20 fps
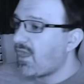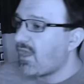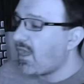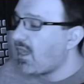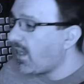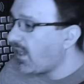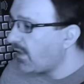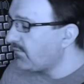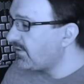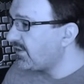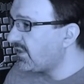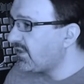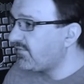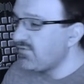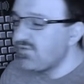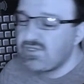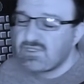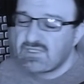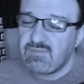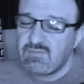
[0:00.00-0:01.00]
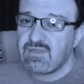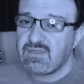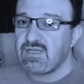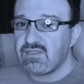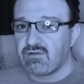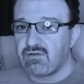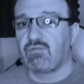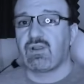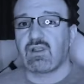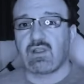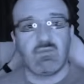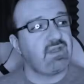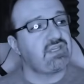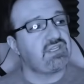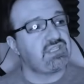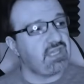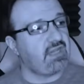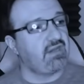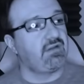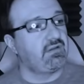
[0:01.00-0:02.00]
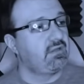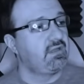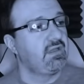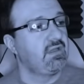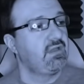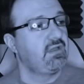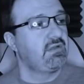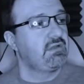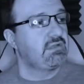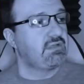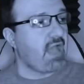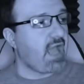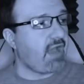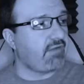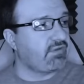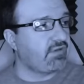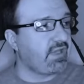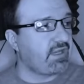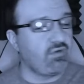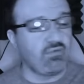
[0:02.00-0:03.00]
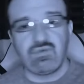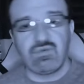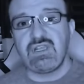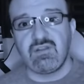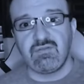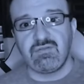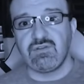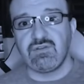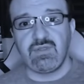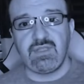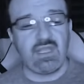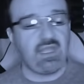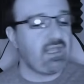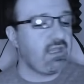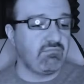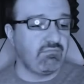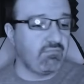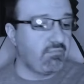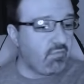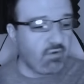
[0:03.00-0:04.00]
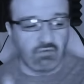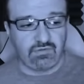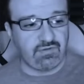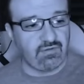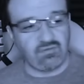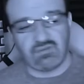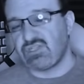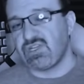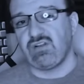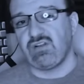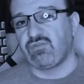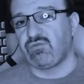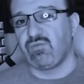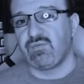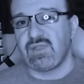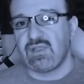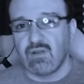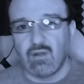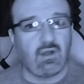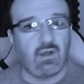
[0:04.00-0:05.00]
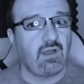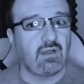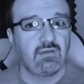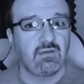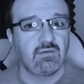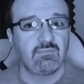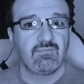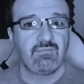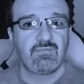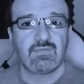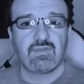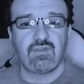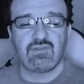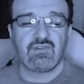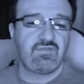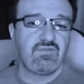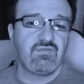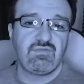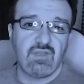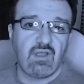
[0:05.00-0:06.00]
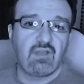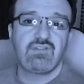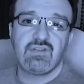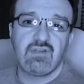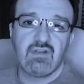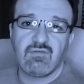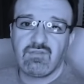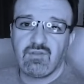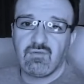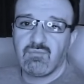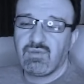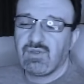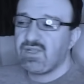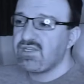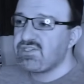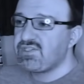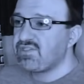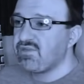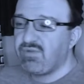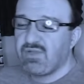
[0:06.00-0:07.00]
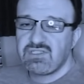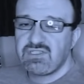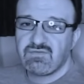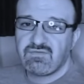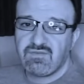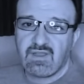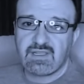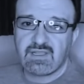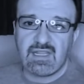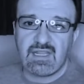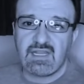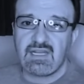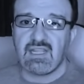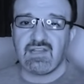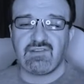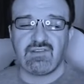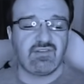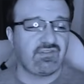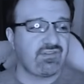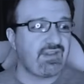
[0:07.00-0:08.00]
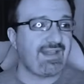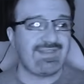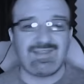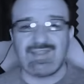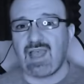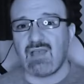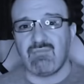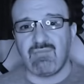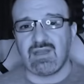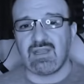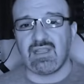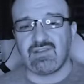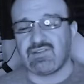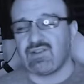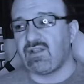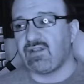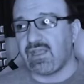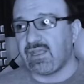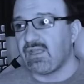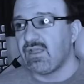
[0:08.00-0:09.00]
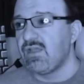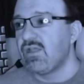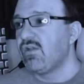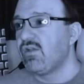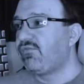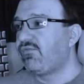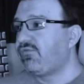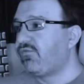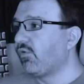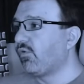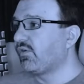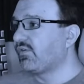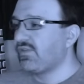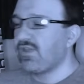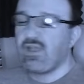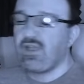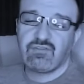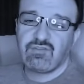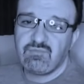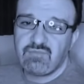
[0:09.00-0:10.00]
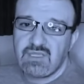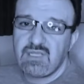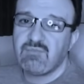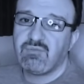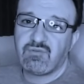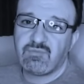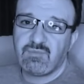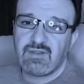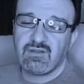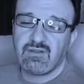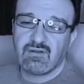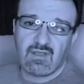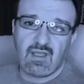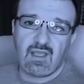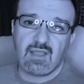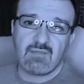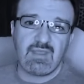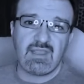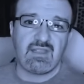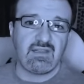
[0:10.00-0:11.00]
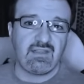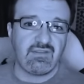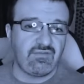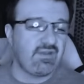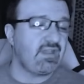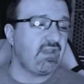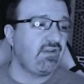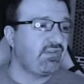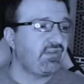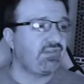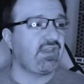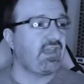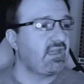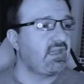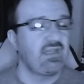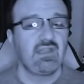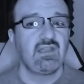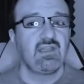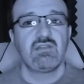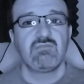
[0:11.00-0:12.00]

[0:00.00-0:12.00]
Yeah, I would think if you just keep hitting don't recommend channel, after like a week of doing it, most of those channels will be gone. There's a few dozen of them, but it's just a bunch of fucking idiots, and there's not that many. It's not like 4,000 people spend their time making these videos. It's like,